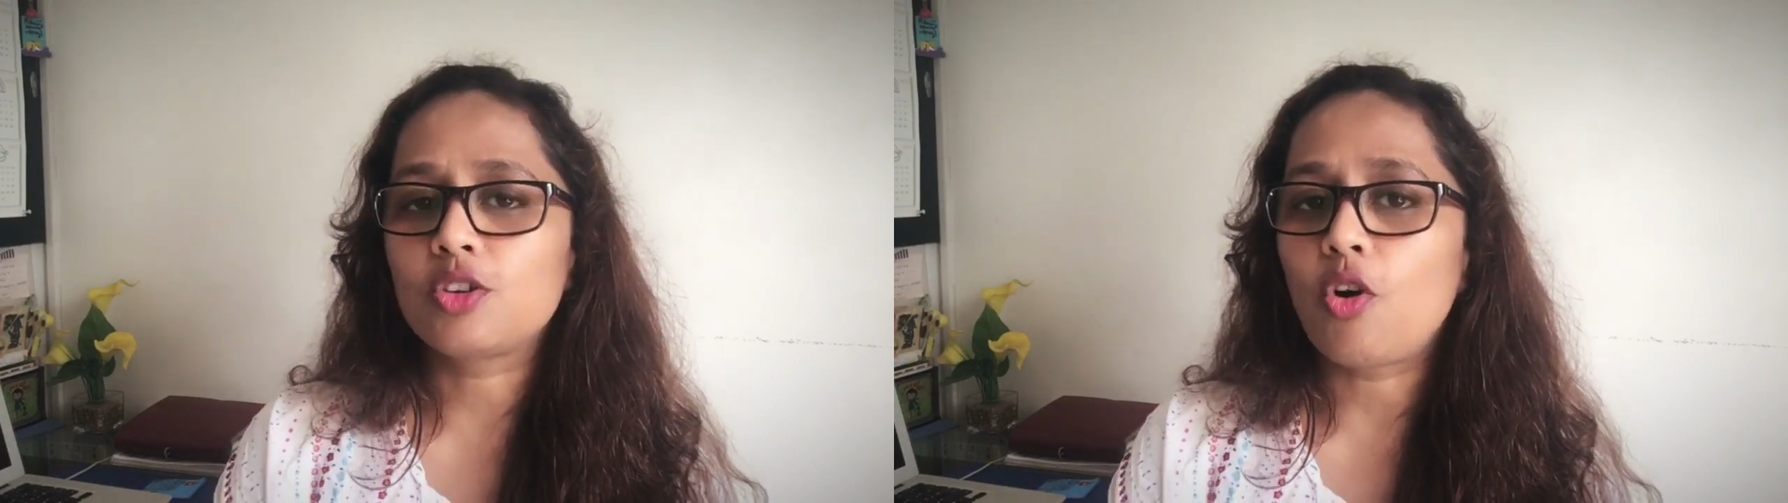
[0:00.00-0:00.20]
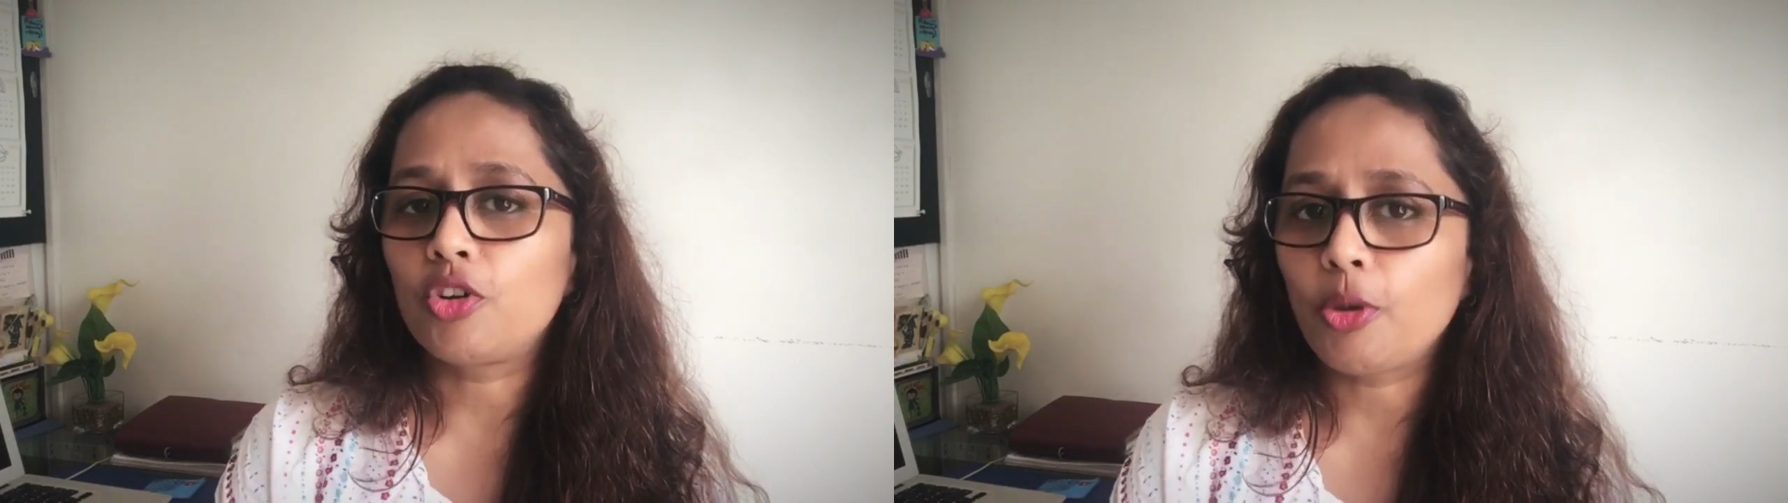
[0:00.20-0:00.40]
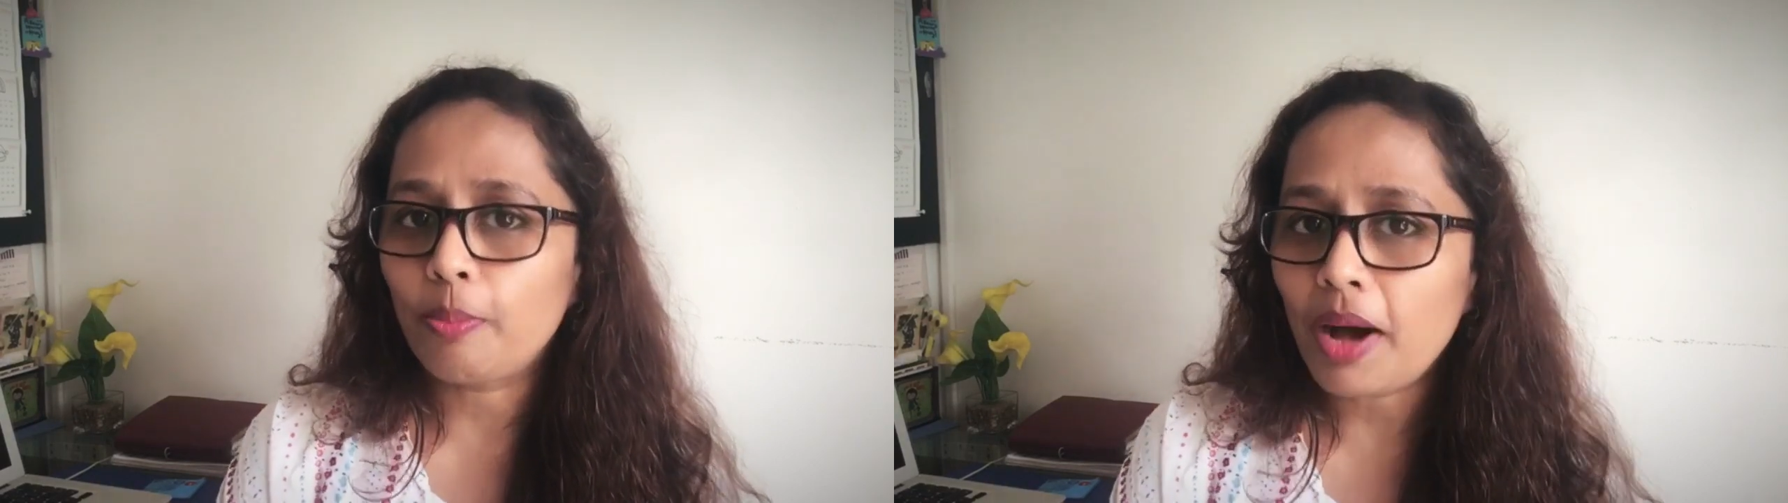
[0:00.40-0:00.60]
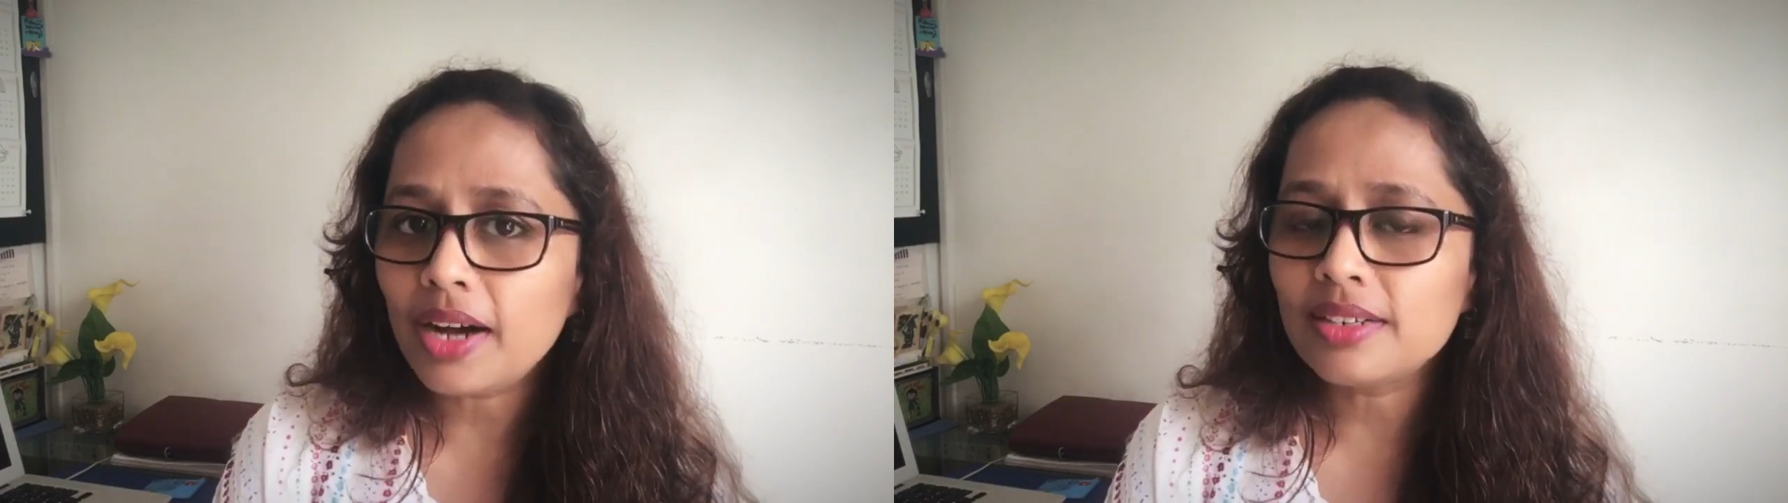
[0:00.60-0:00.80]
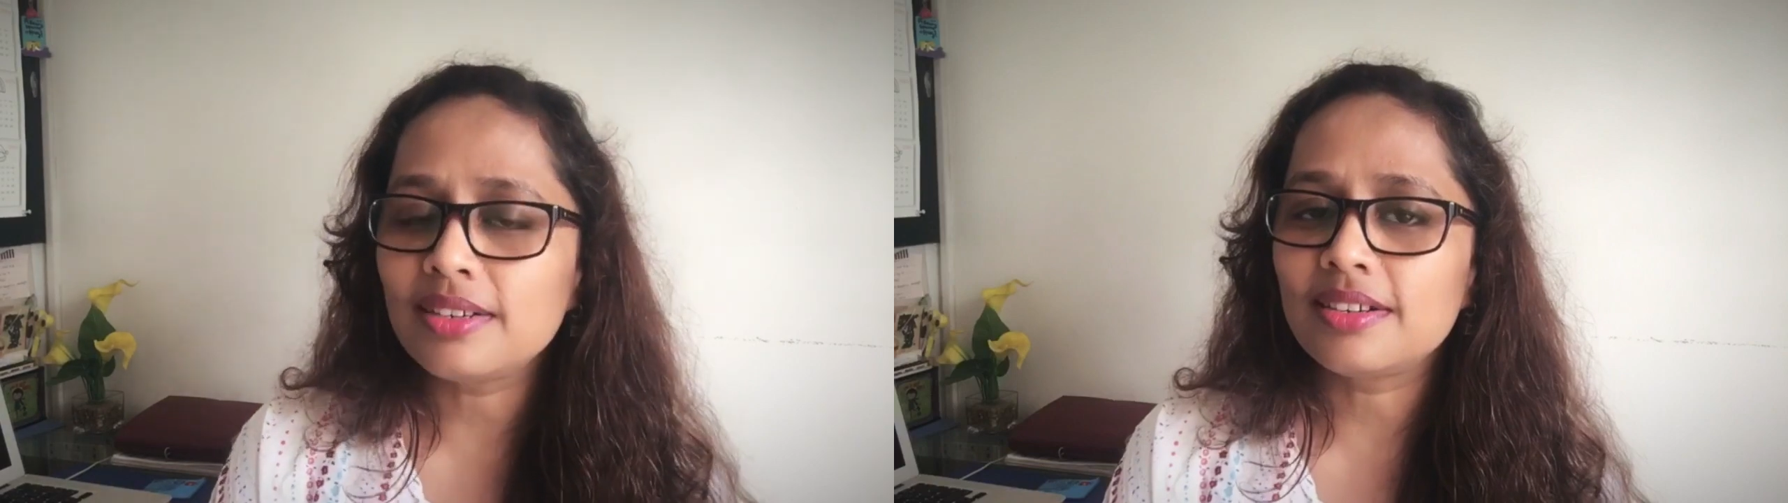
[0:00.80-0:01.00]
or your
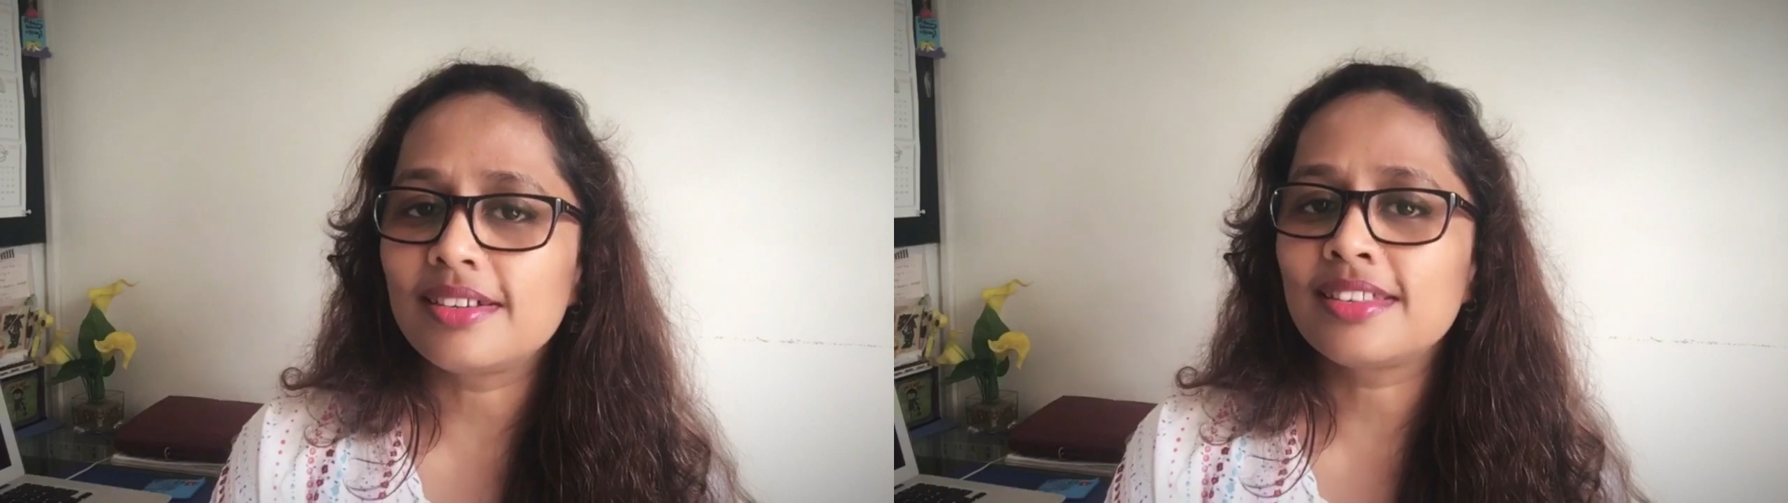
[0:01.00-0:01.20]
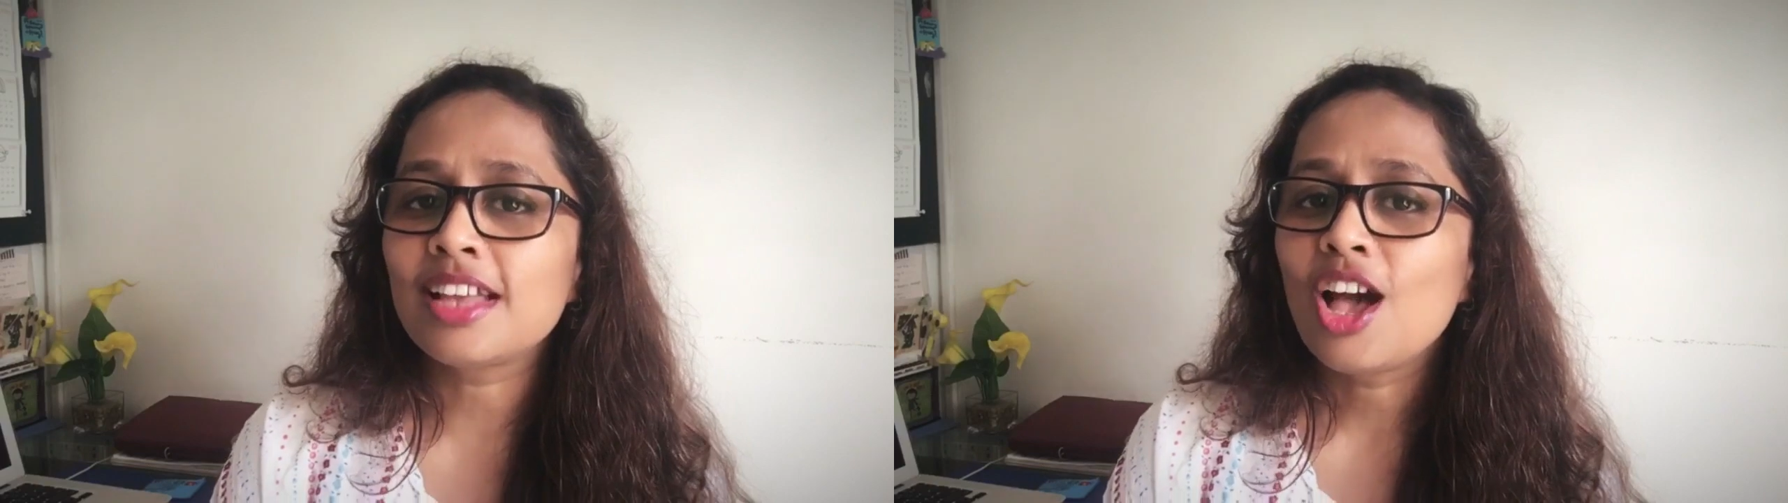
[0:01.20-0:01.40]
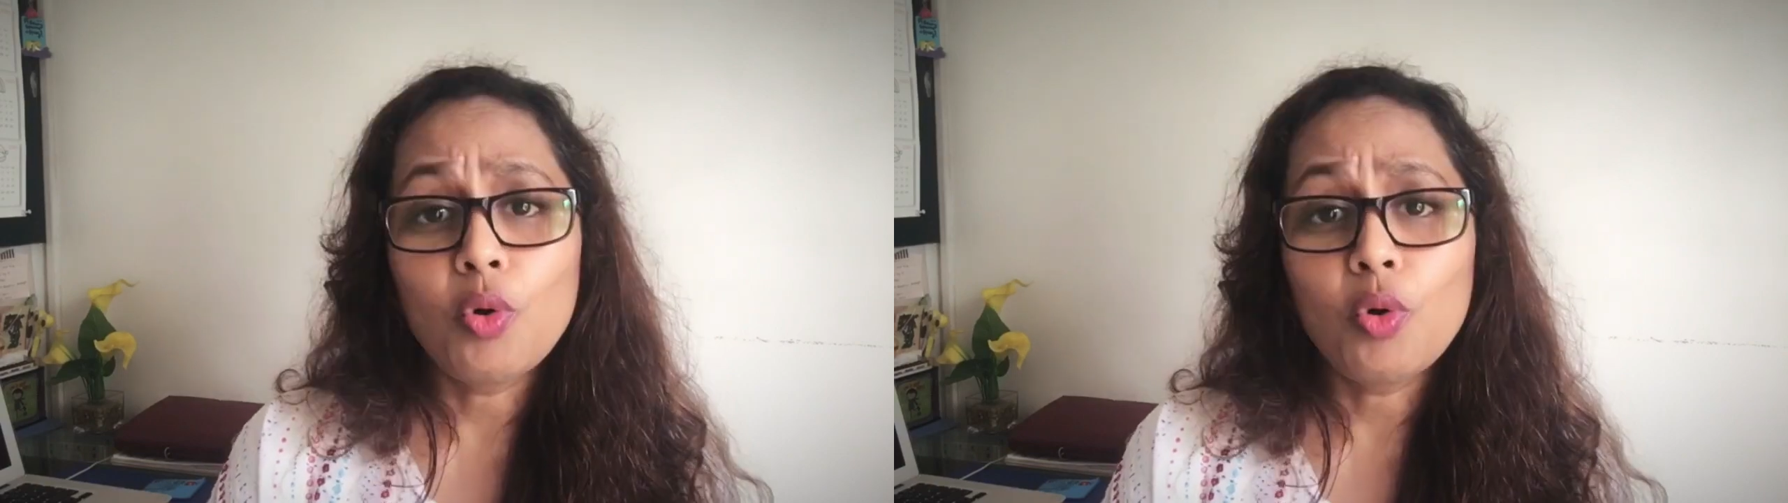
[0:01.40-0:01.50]
partners,